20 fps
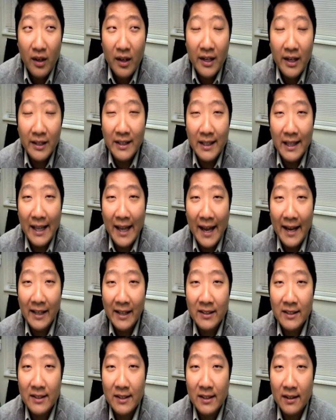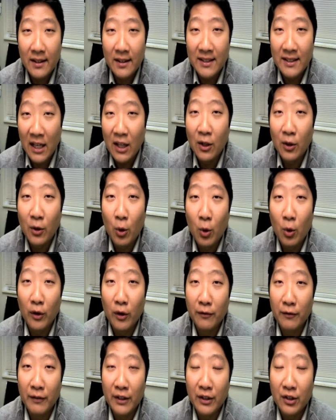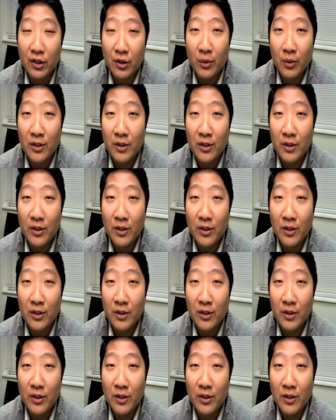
It lacks the telecoil feature,